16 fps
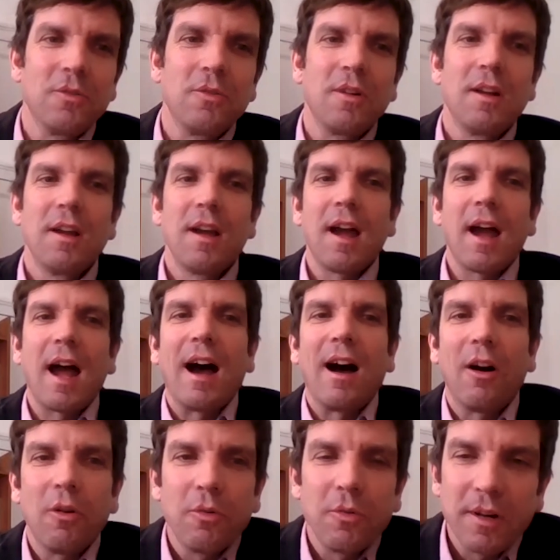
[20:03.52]
to
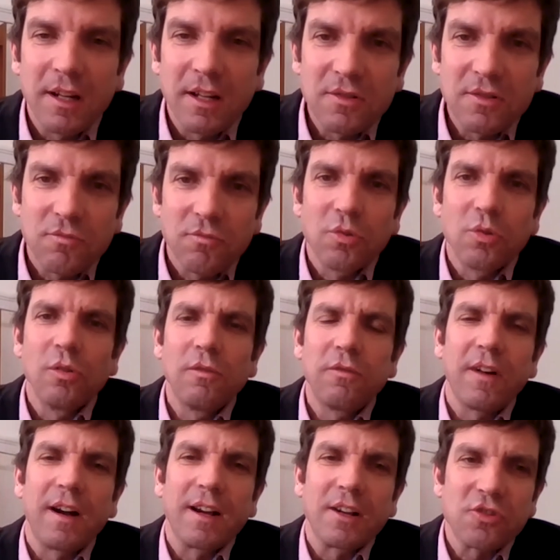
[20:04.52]
how its
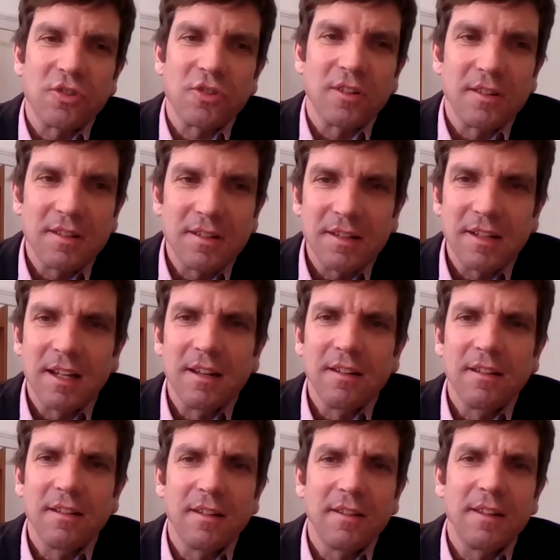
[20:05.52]
rule functioned
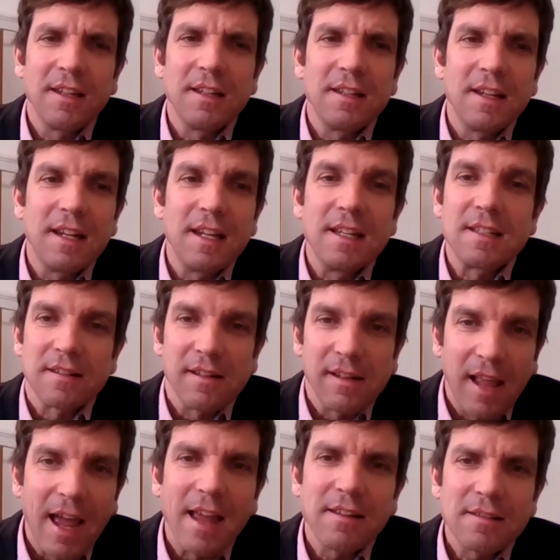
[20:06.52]
in the
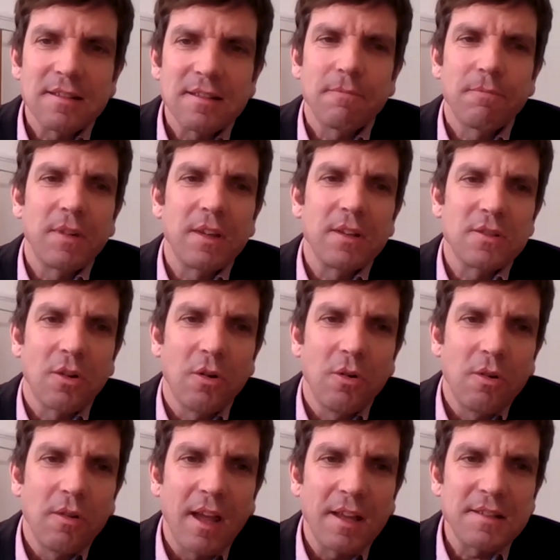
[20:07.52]
eastern lands.
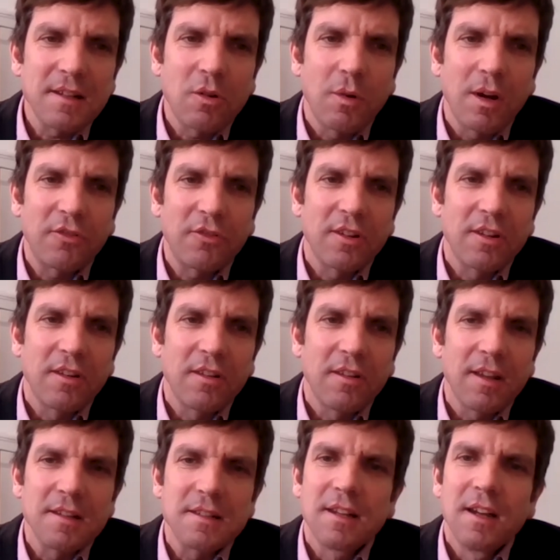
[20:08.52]
So that's a question
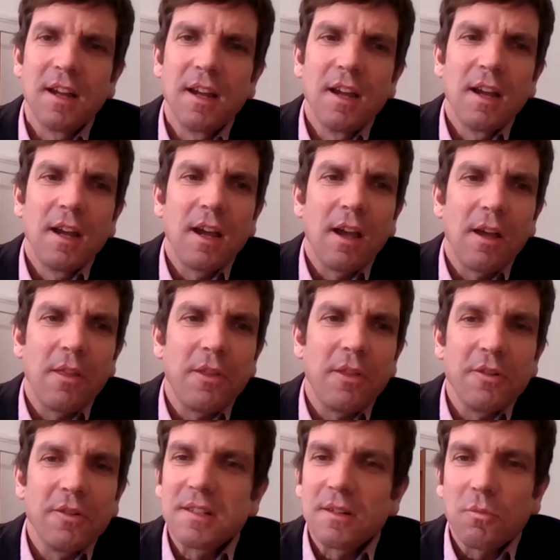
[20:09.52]
that
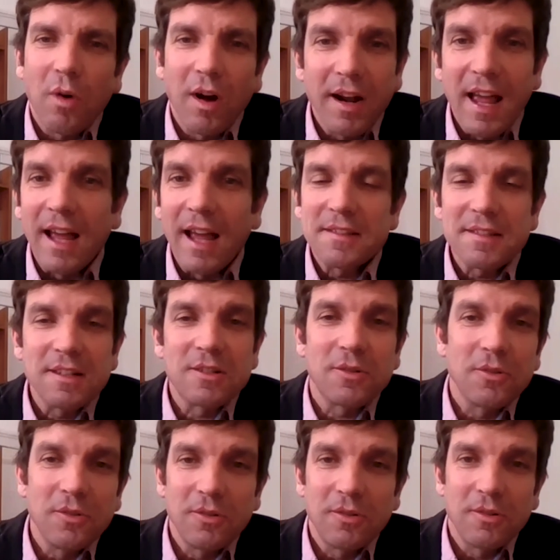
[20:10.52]
there isn't one answer
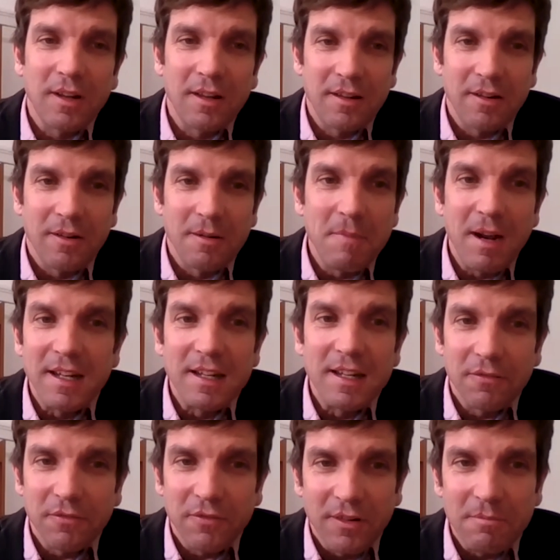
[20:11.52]
to. There are
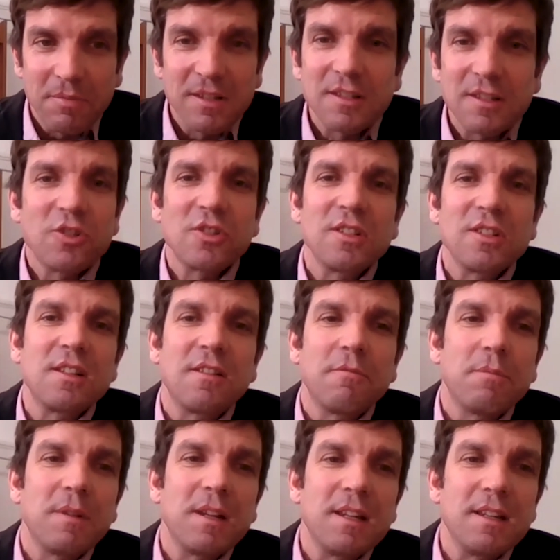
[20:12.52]
many different positions
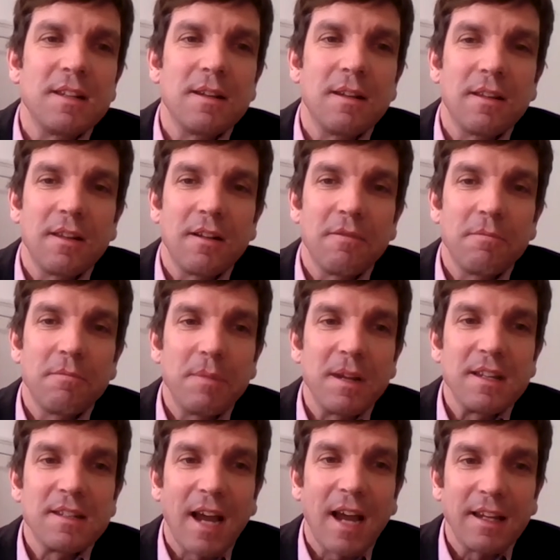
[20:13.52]
that have been that have
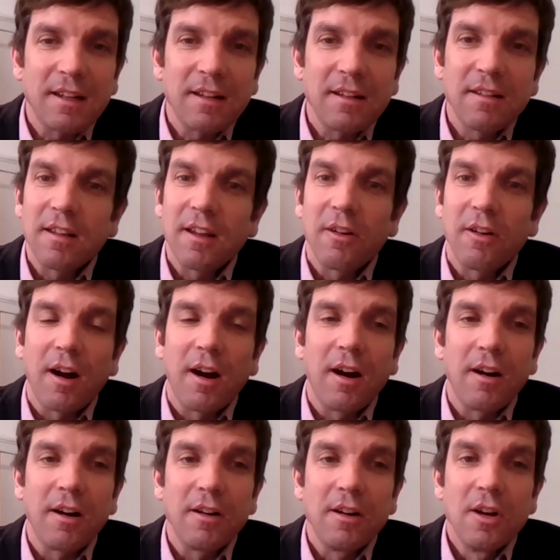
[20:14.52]
been taken. There
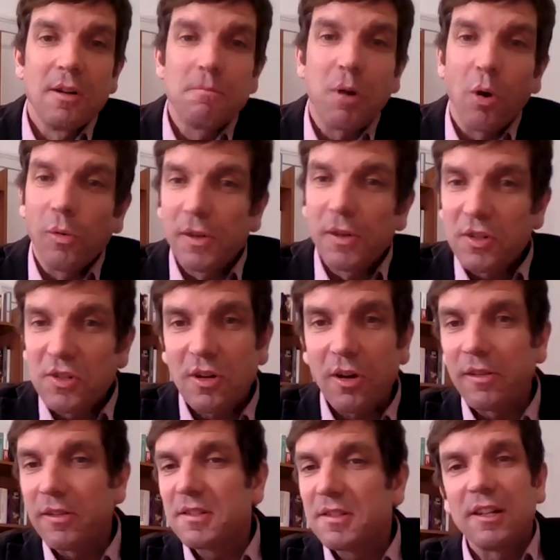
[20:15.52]
are Polish
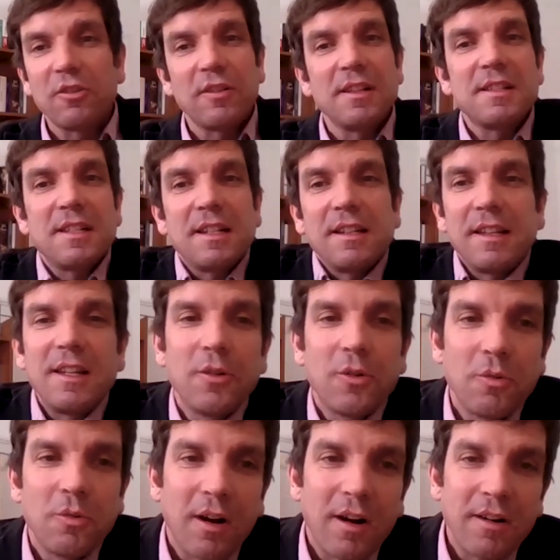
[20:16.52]
scholars increasingly
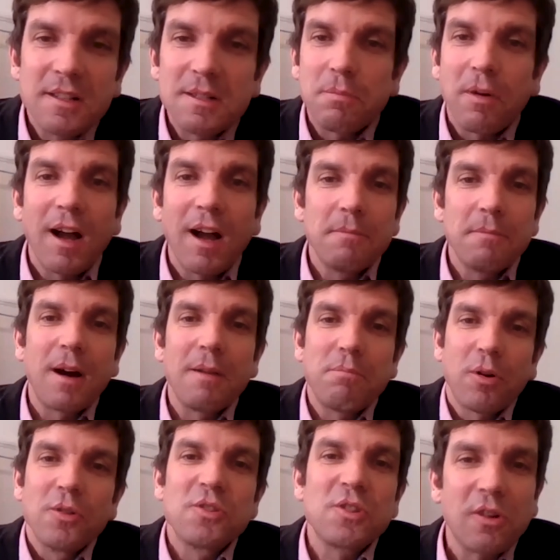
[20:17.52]
who are inspired by
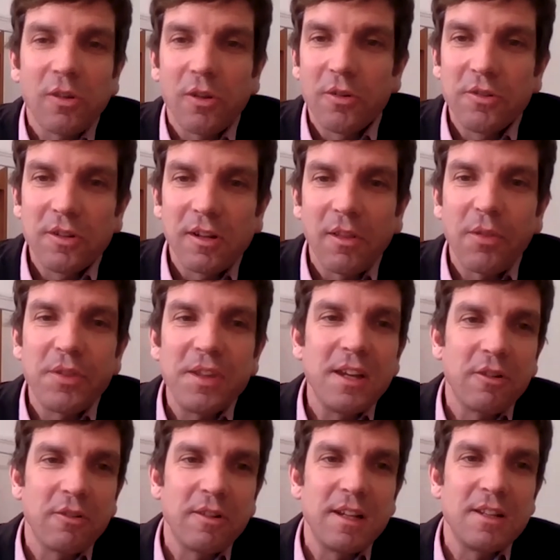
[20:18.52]
post colonial
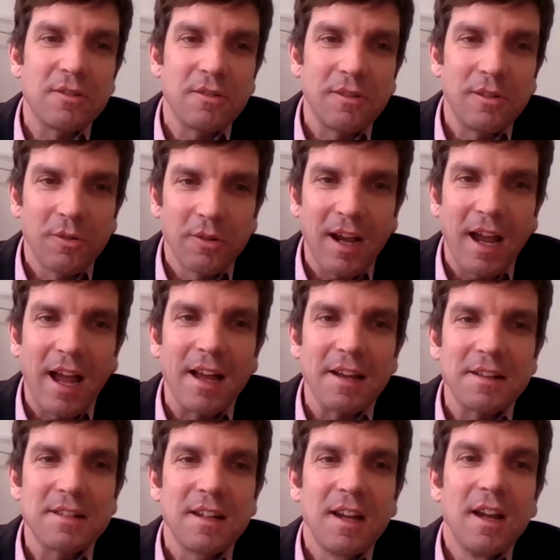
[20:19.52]
theory to look
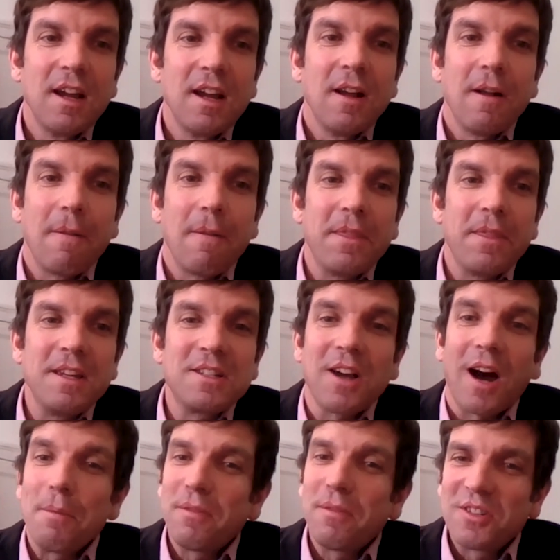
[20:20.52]
at the
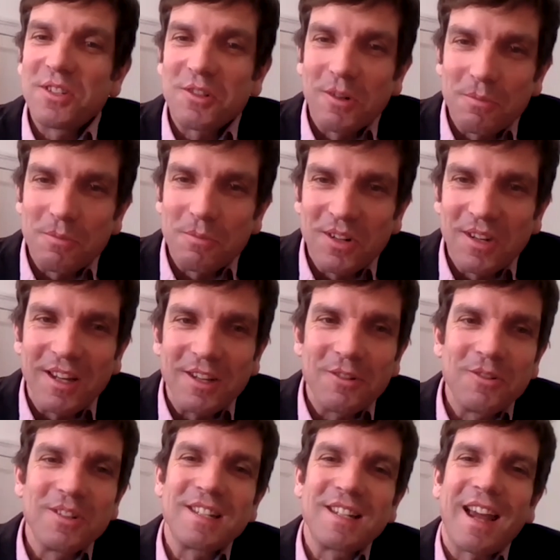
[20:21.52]
type of description that
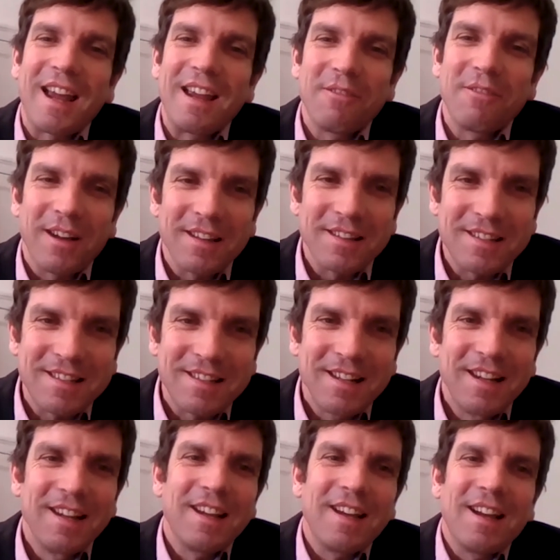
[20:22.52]
you just gave
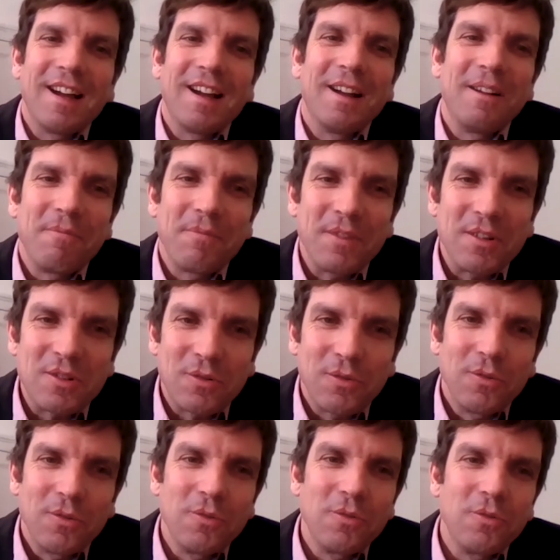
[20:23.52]
us um,
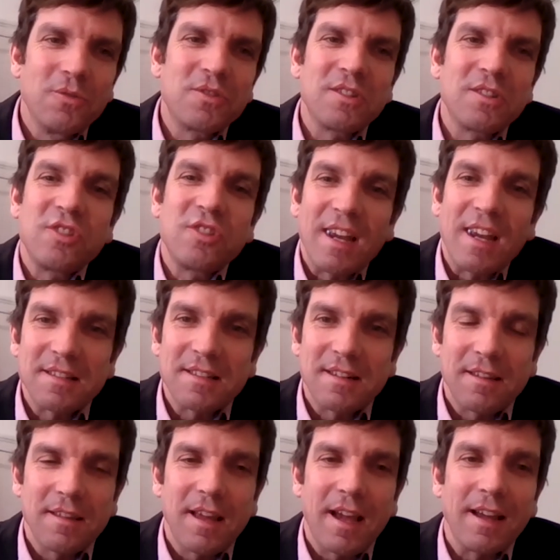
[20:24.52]
to
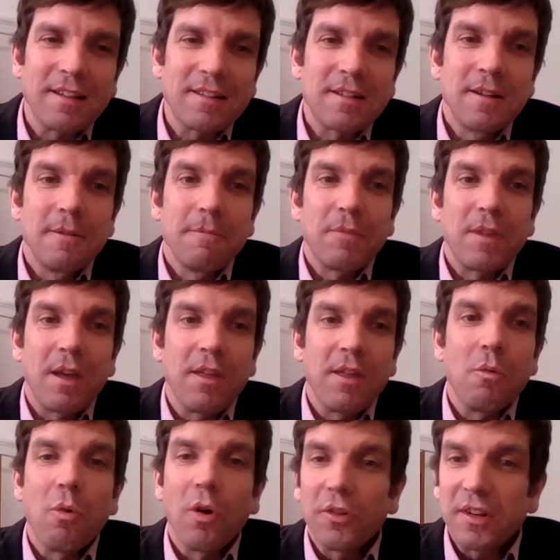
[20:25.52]
suggest that
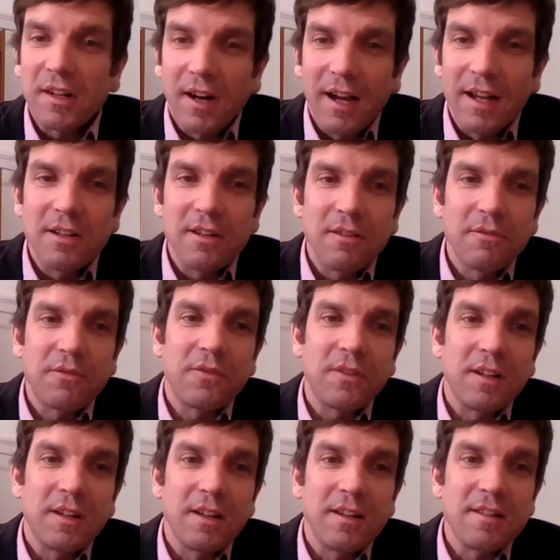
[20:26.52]
there was a kind
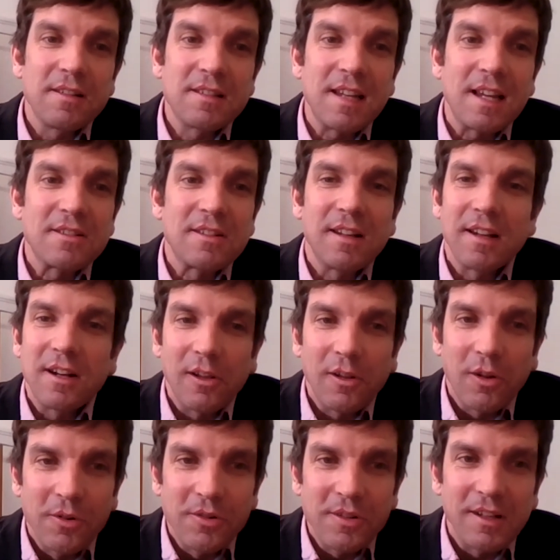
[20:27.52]
of uh, settler
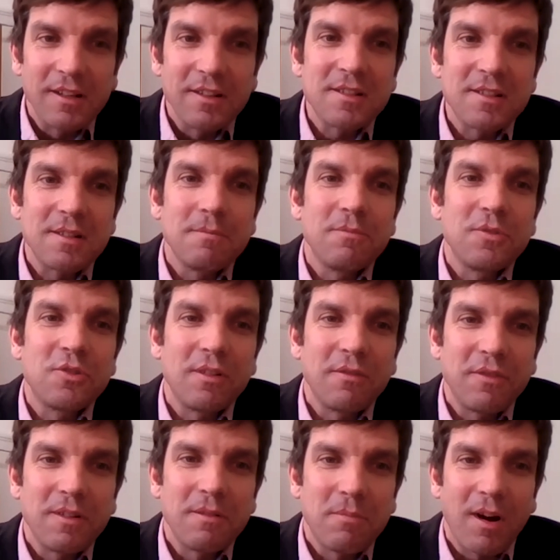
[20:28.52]
colonialism
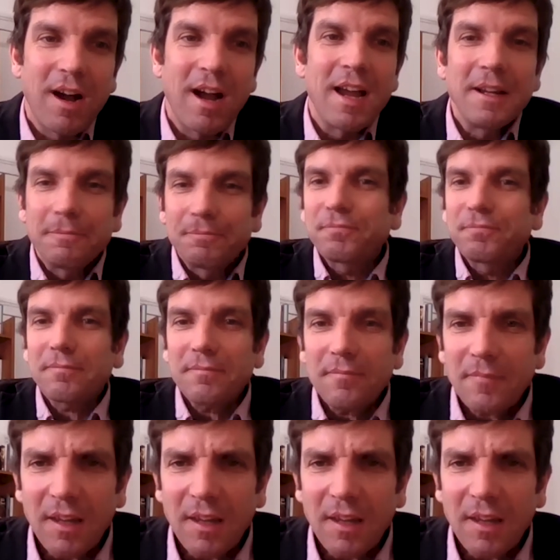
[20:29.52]
driven by